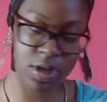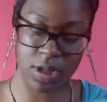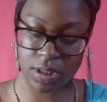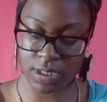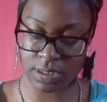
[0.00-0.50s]

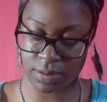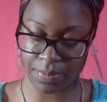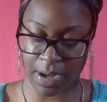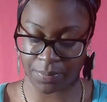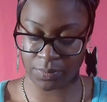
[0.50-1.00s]
let's get it
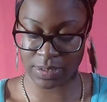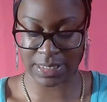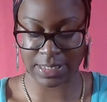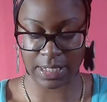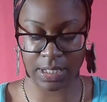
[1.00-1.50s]
popping with the
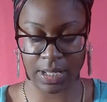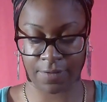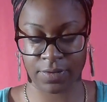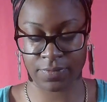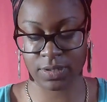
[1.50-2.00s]
second
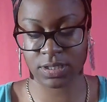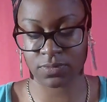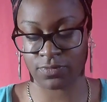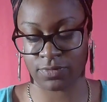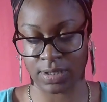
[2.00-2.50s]
half of this
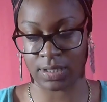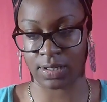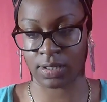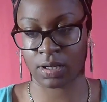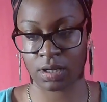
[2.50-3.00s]

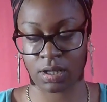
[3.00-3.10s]
reading.